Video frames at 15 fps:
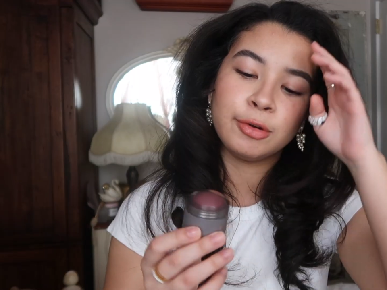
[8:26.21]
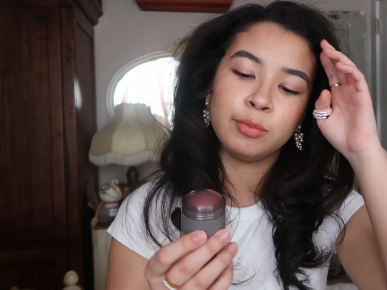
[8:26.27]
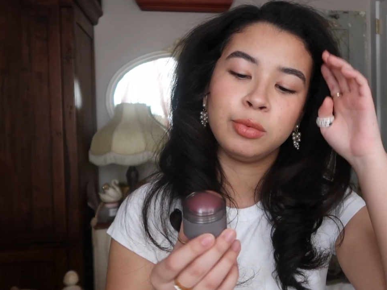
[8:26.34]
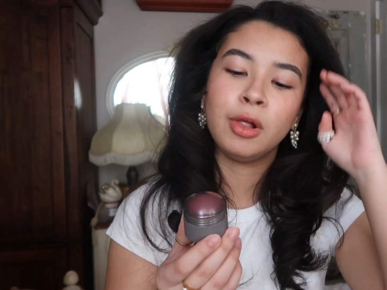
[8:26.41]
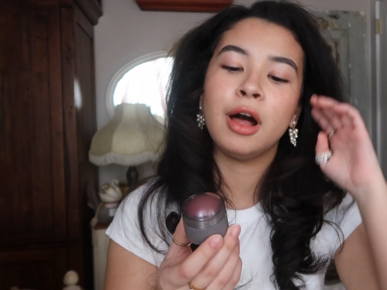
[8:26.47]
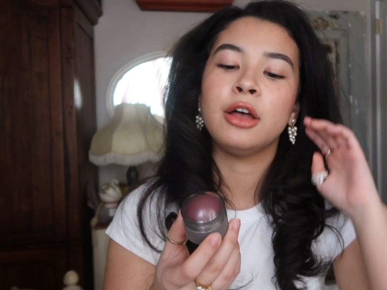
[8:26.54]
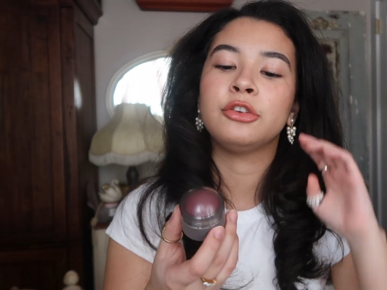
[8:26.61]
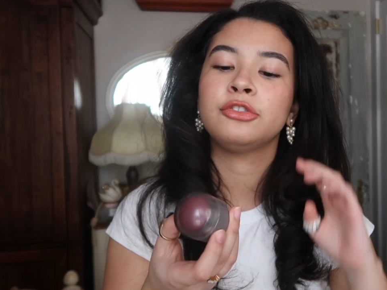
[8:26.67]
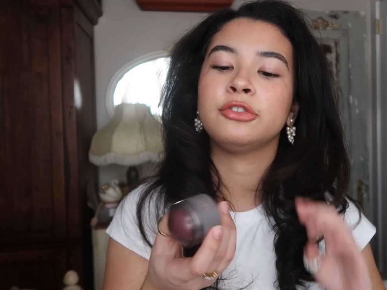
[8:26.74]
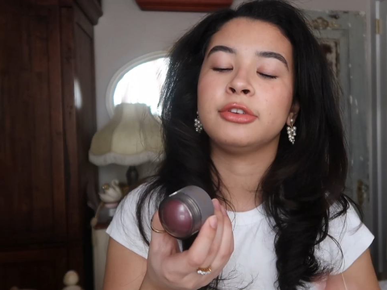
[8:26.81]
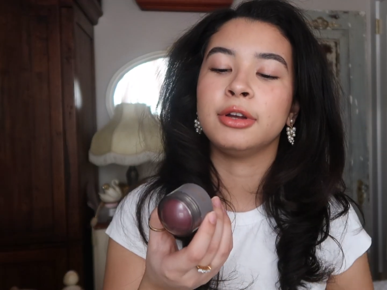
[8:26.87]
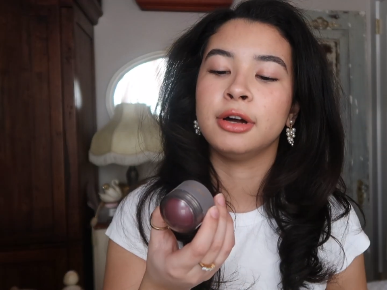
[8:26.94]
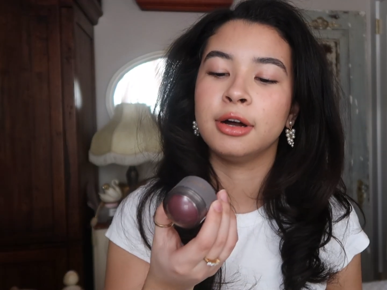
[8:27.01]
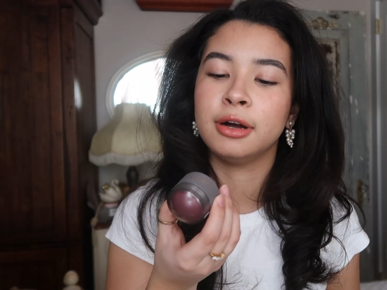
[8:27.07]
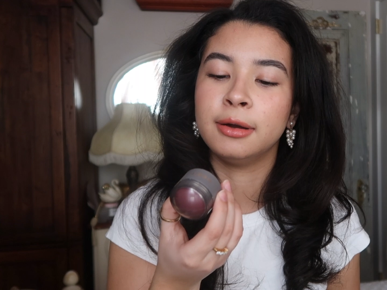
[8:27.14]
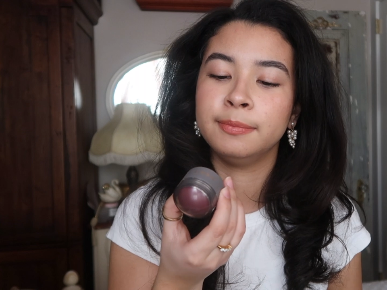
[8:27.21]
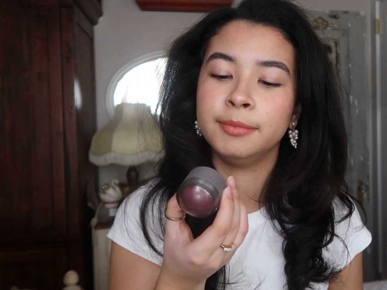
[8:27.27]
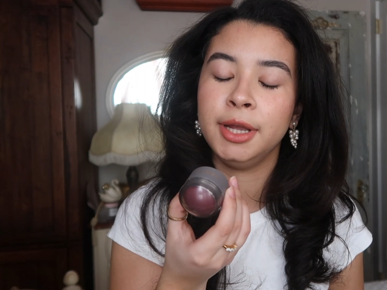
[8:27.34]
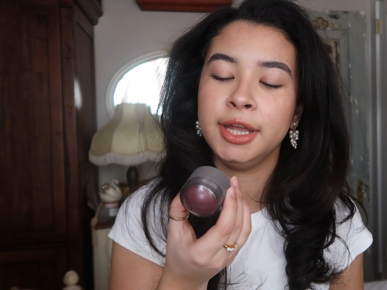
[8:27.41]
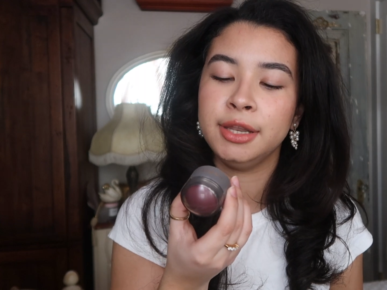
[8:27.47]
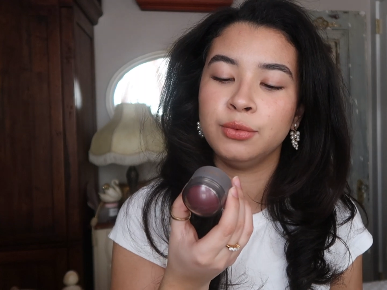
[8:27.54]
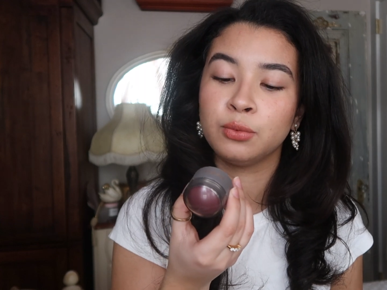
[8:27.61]
their blush
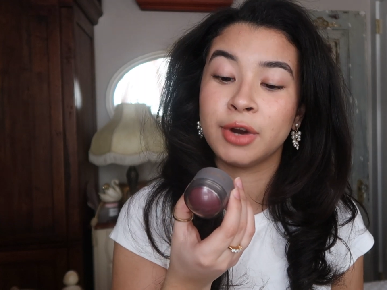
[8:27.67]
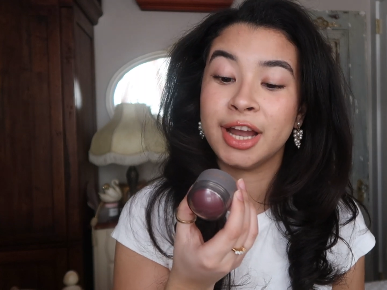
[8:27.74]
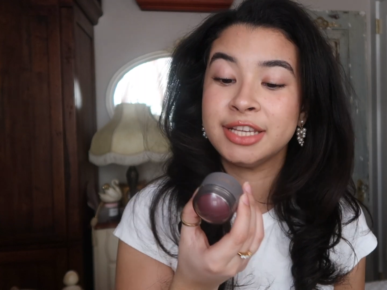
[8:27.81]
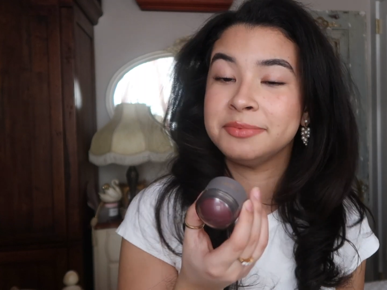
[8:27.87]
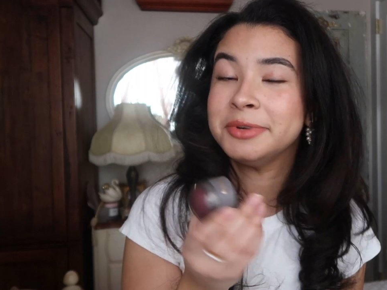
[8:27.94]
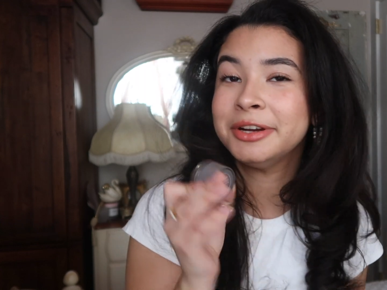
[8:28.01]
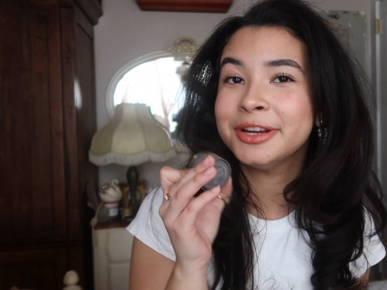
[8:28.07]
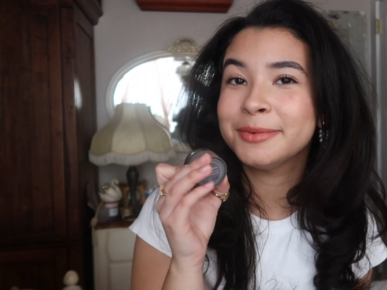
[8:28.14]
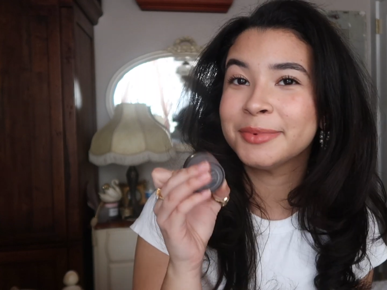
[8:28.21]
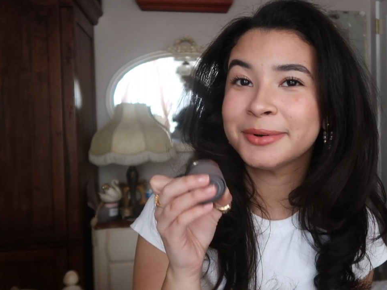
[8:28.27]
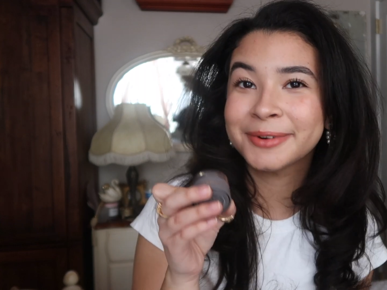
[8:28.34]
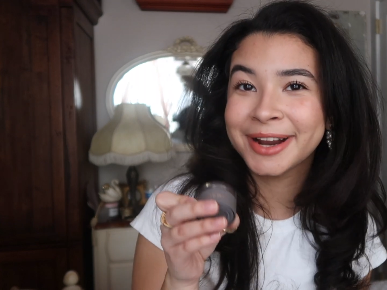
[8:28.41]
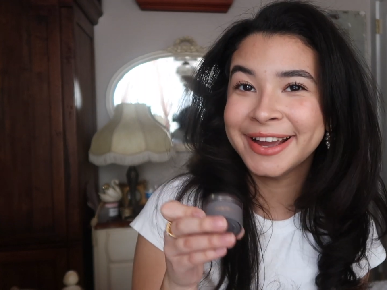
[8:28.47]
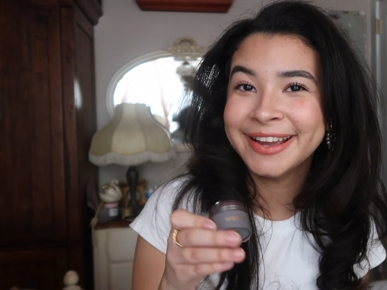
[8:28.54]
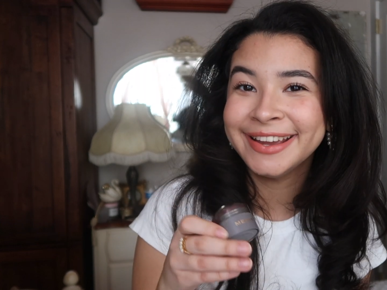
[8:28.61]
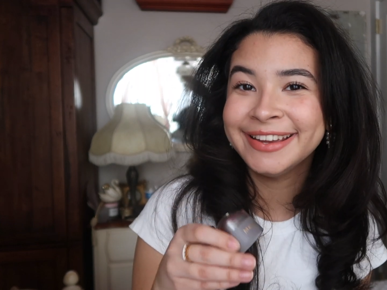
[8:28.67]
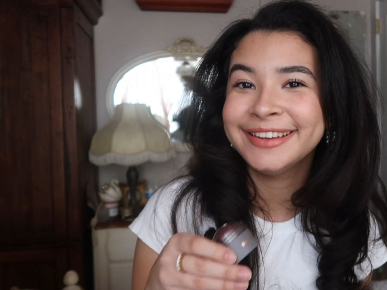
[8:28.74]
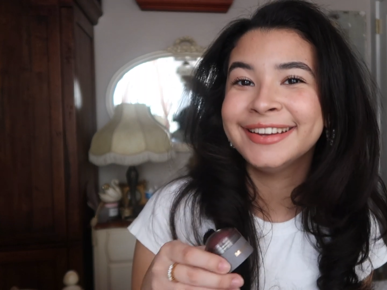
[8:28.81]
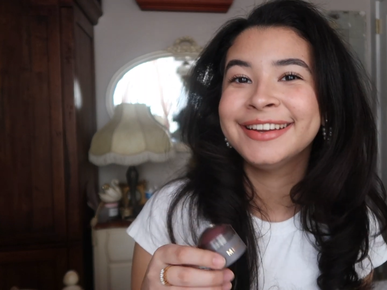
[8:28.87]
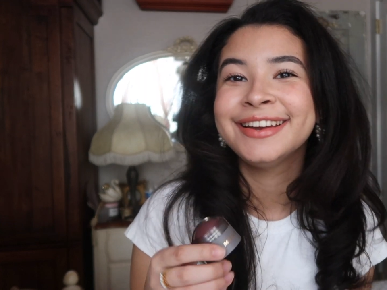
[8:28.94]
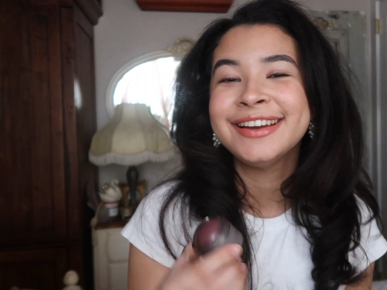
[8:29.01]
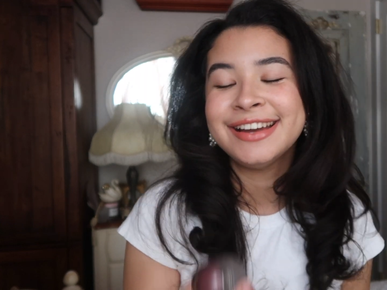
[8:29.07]
in Raspberry Beret.